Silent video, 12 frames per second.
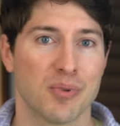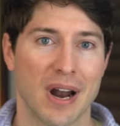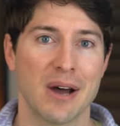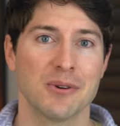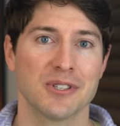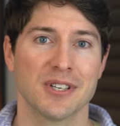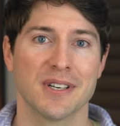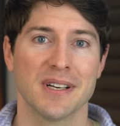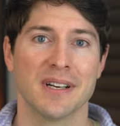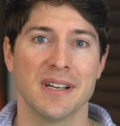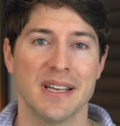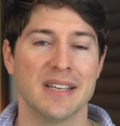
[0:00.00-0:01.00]

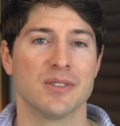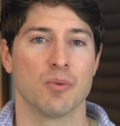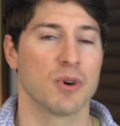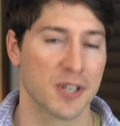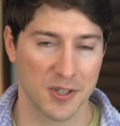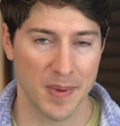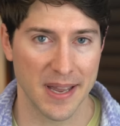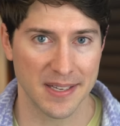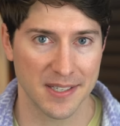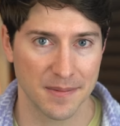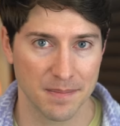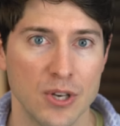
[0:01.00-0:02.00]
browser is a
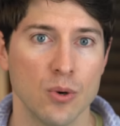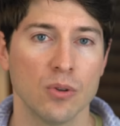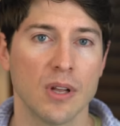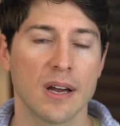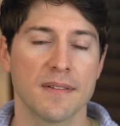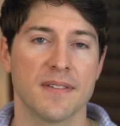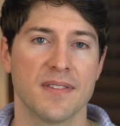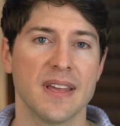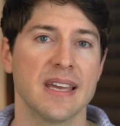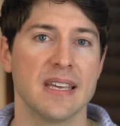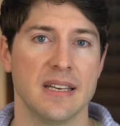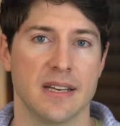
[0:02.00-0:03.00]
workspace. We do a lot of
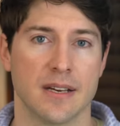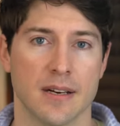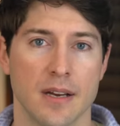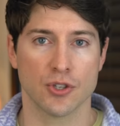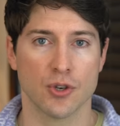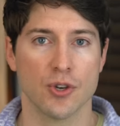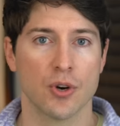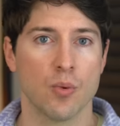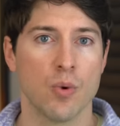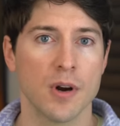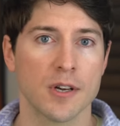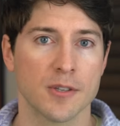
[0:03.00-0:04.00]
thinking here. So your
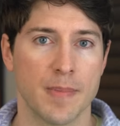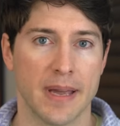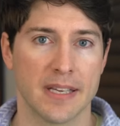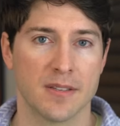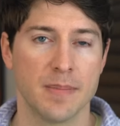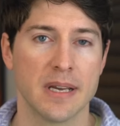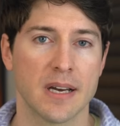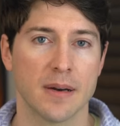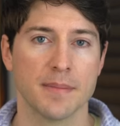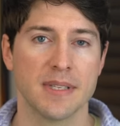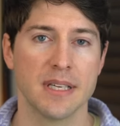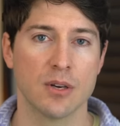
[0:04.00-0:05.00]
workspace
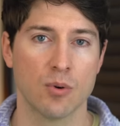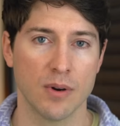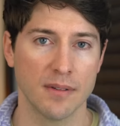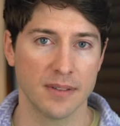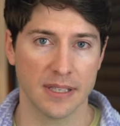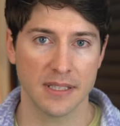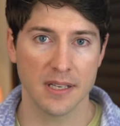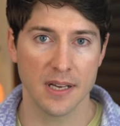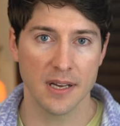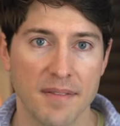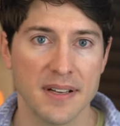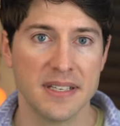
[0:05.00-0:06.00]
becomes the equivalent
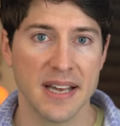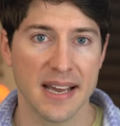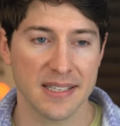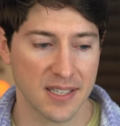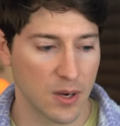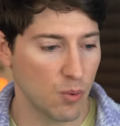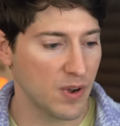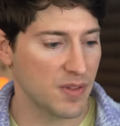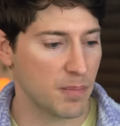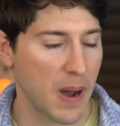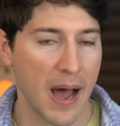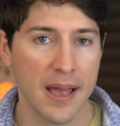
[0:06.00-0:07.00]
of a desk
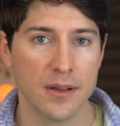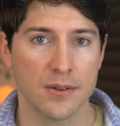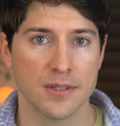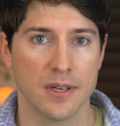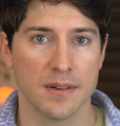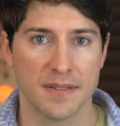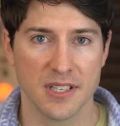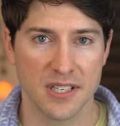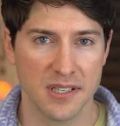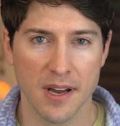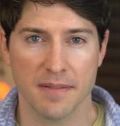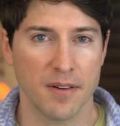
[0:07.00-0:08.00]
with piles of
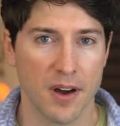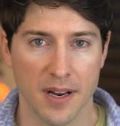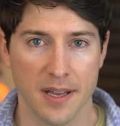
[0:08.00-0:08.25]
stuff on